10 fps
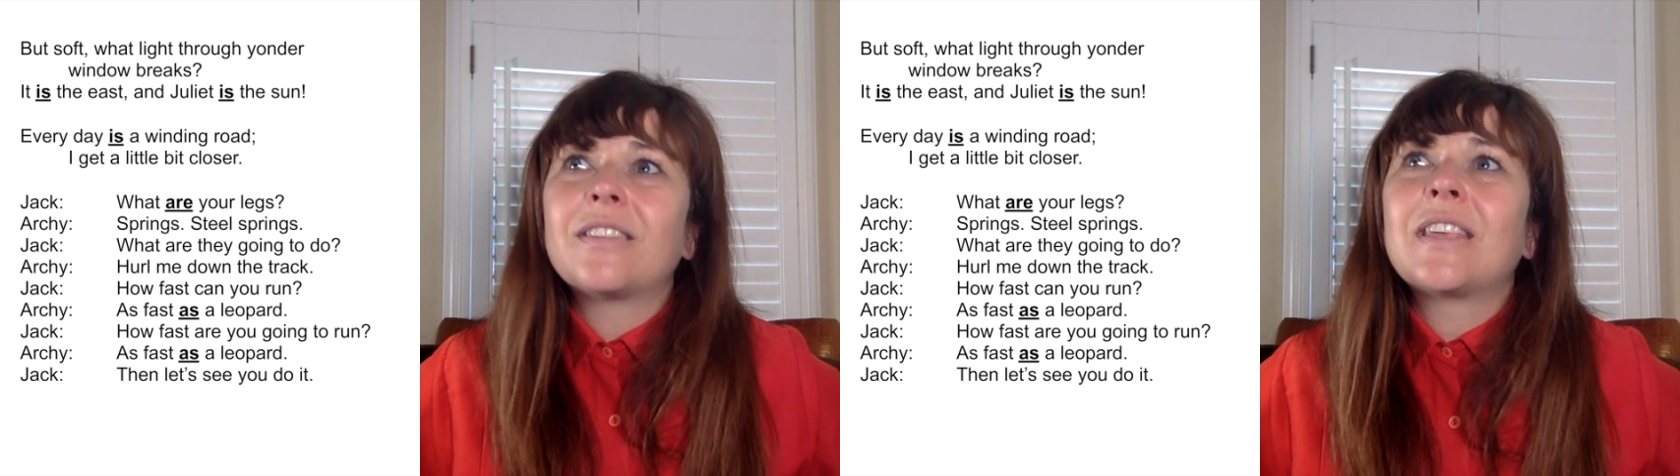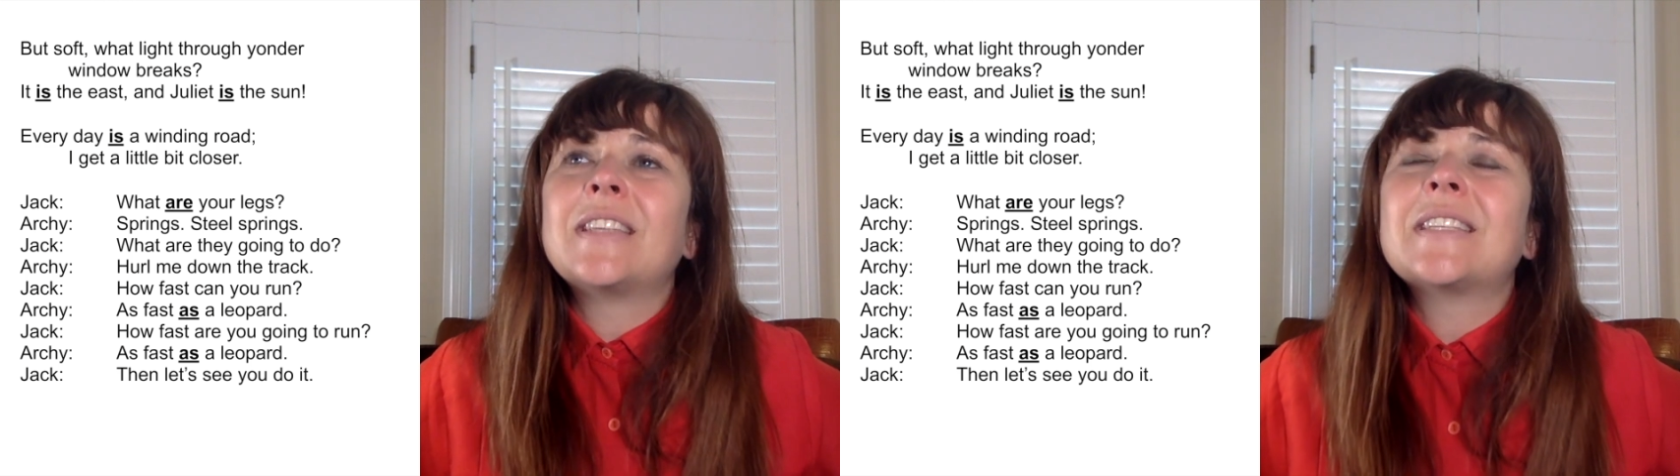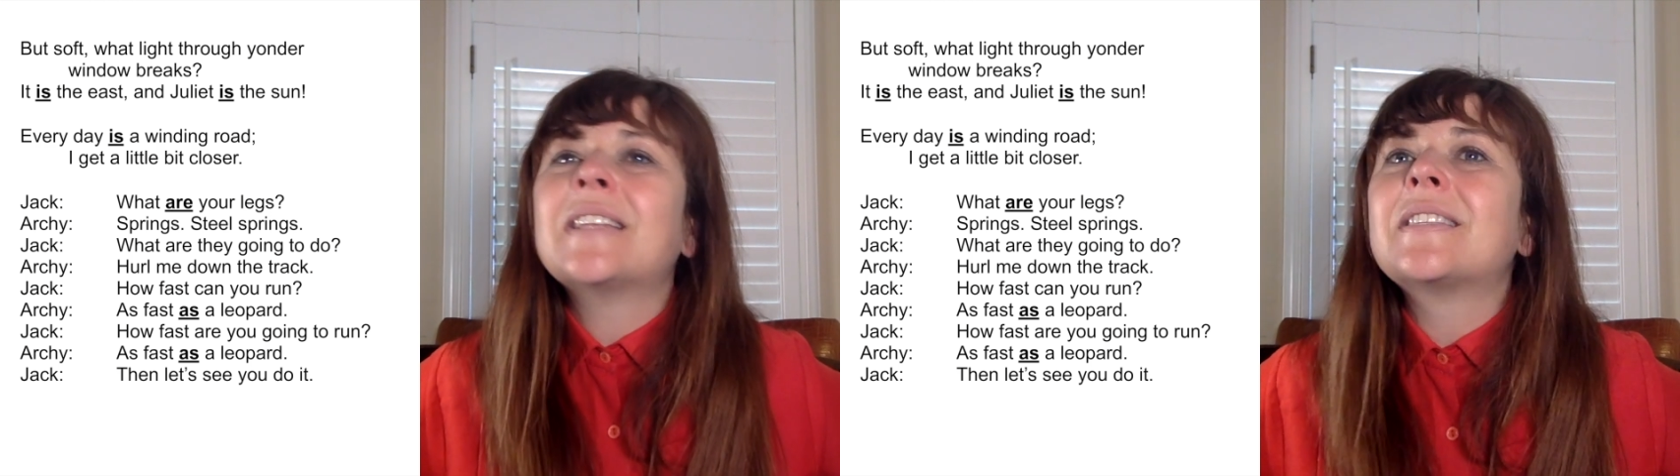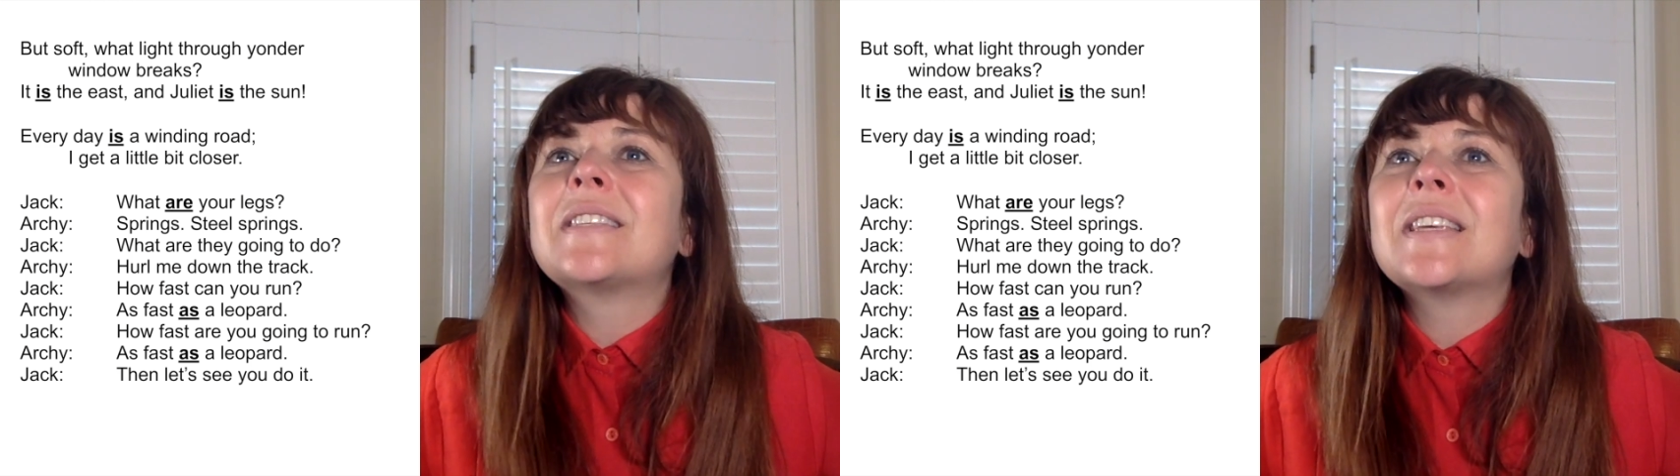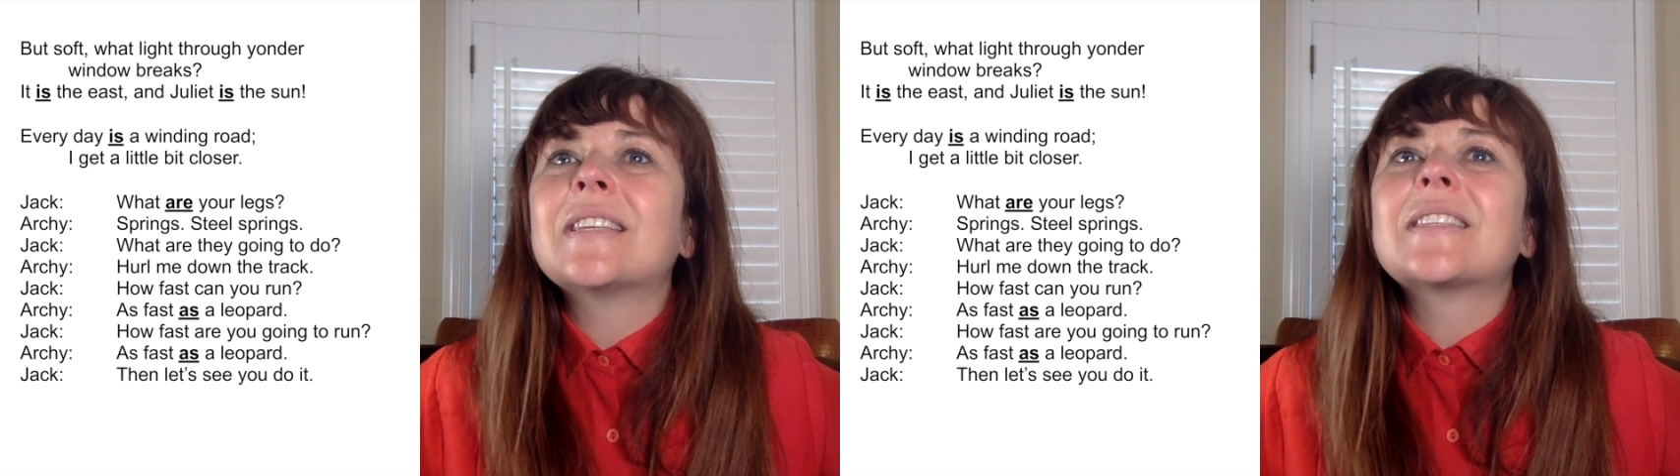The
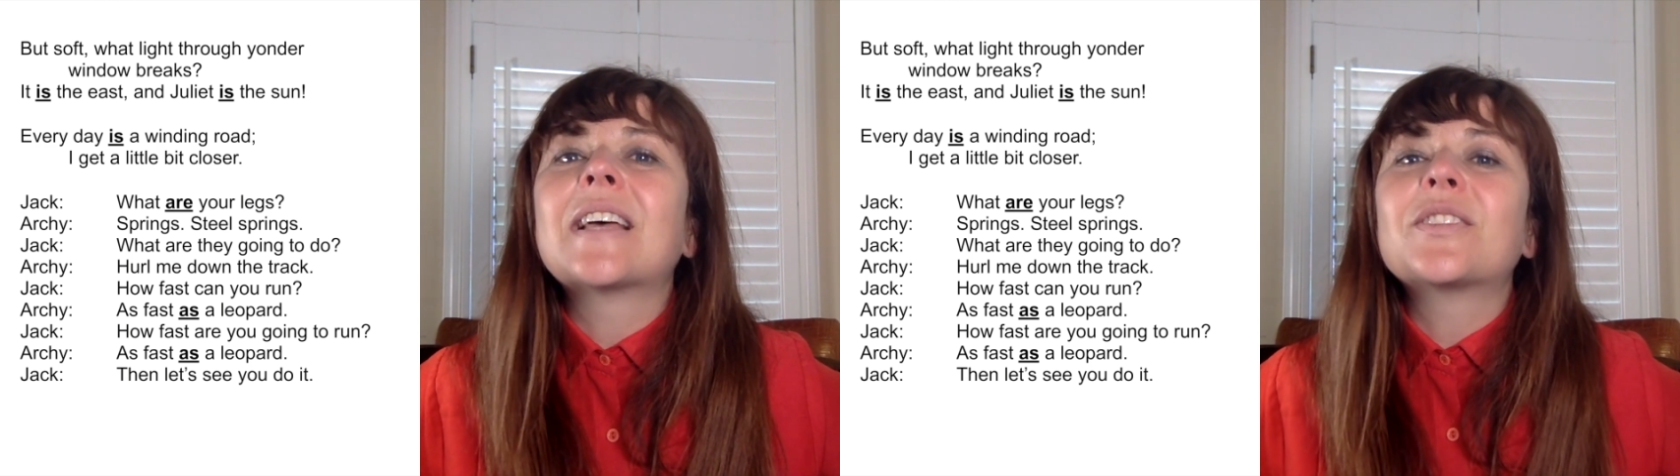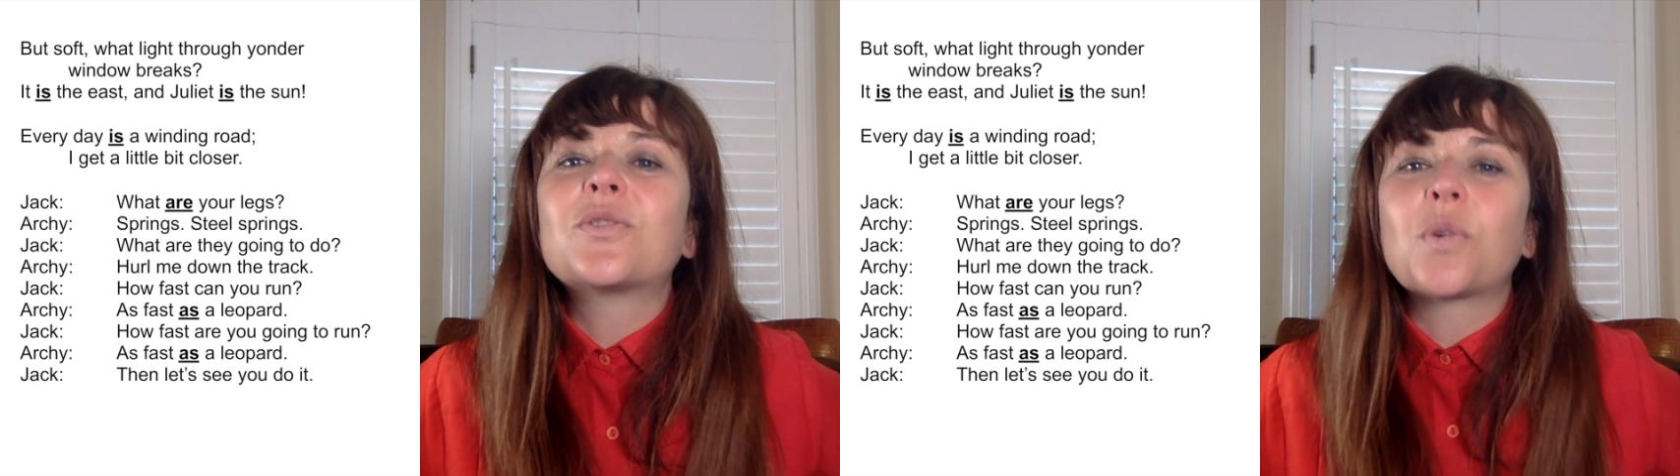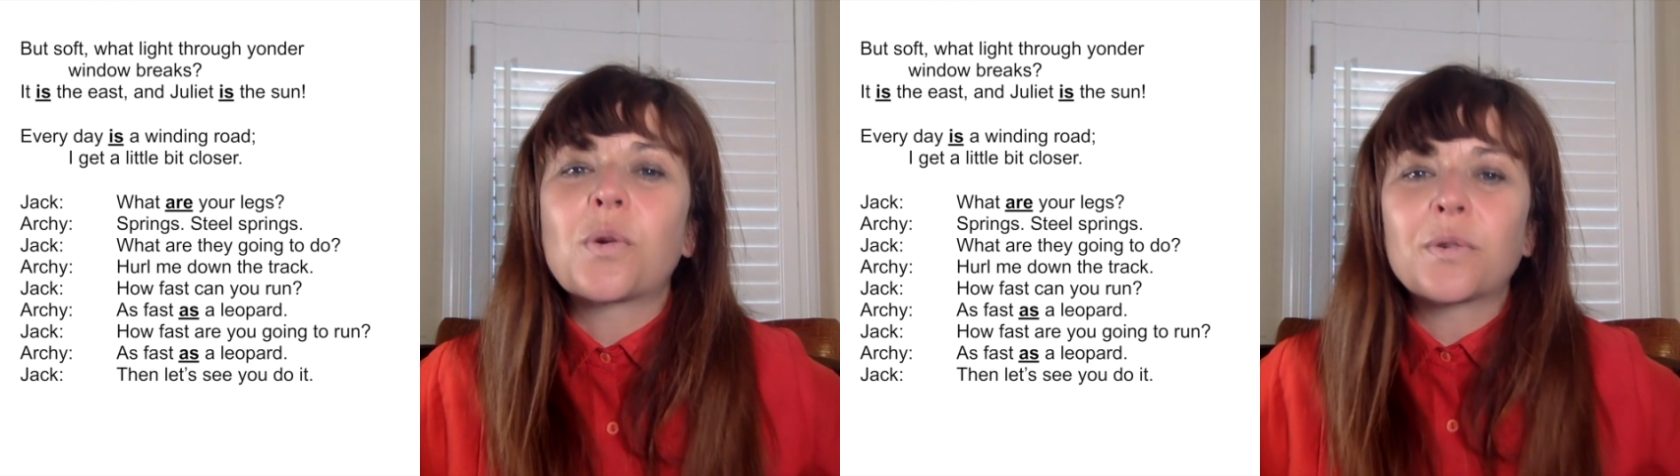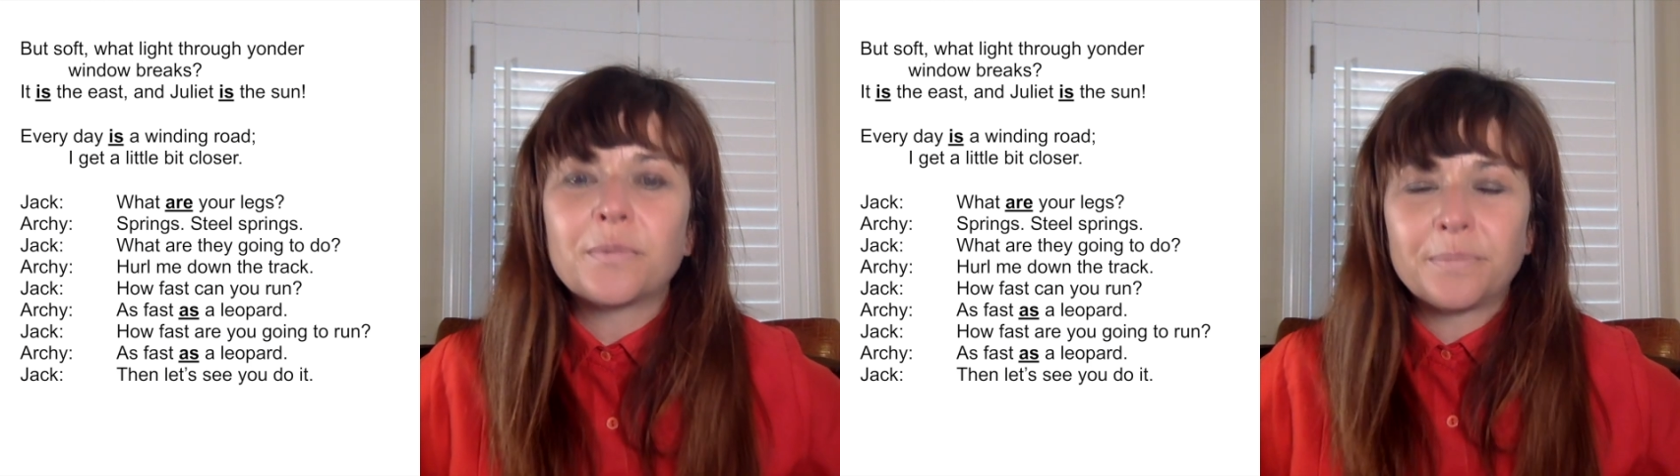intensity is that strong.